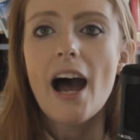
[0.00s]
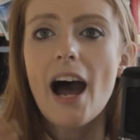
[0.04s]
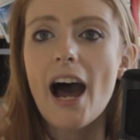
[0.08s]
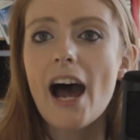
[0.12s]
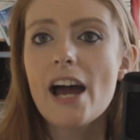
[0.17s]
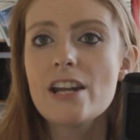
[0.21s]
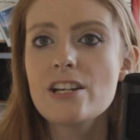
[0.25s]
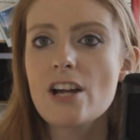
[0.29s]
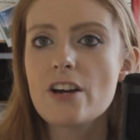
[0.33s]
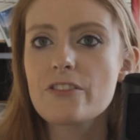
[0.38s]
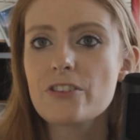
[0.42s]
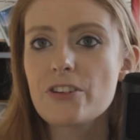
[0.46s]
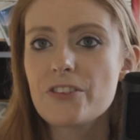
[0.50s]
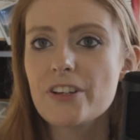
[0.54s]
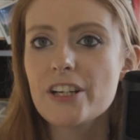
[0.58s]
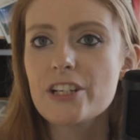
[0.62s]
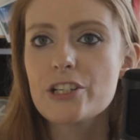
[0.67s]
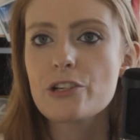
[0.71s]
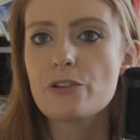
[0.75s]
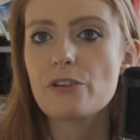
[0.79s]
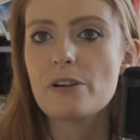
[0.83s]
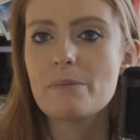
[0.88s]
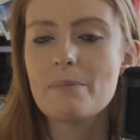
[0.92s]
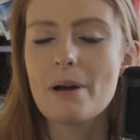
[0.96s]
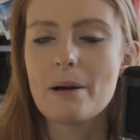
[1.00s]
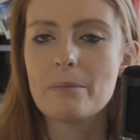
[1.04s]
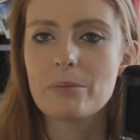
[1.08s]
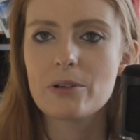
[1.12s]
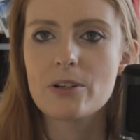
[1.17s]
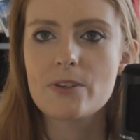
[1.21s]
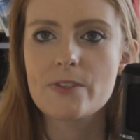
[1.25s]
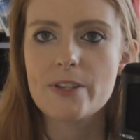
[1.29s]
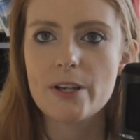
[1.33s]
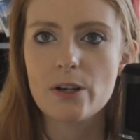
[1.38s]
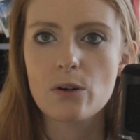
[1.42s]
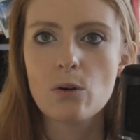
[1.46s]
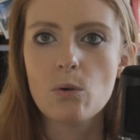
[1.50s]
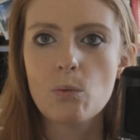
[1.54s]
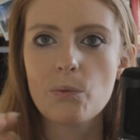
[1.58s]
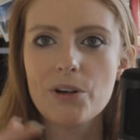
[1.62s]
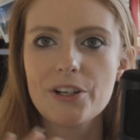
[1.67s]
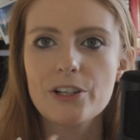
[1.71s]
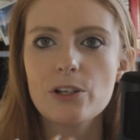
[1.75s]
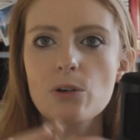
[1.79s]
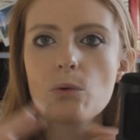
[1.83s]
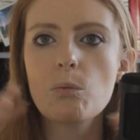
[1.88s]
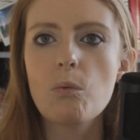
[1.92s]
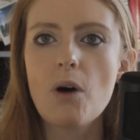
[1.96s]
Another thing to remember is like
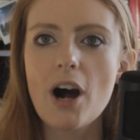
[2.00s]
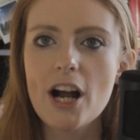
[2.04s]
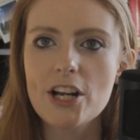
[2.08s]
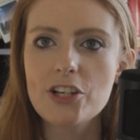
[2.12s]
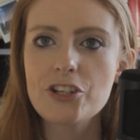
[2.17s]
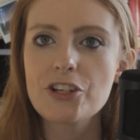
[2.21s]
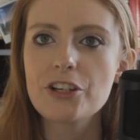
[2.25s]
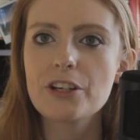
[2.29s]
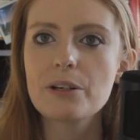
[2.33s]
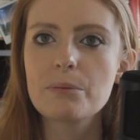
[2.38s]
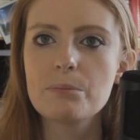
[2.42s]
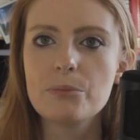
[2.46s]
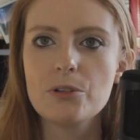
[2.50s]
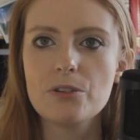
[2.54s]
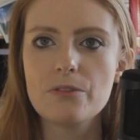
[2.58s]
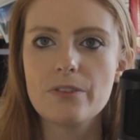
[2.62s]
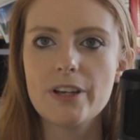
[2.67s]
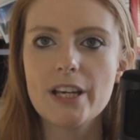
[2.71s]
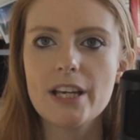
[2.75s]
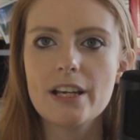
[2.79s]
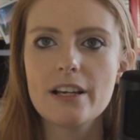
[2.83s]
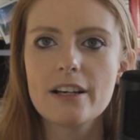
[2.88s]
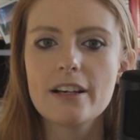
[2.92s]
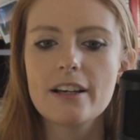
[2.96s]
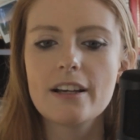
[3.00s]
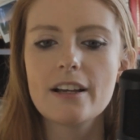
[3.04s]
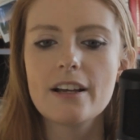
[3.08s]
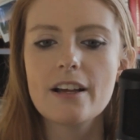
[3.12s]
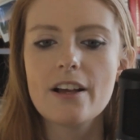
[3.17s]
when you're watching a movie,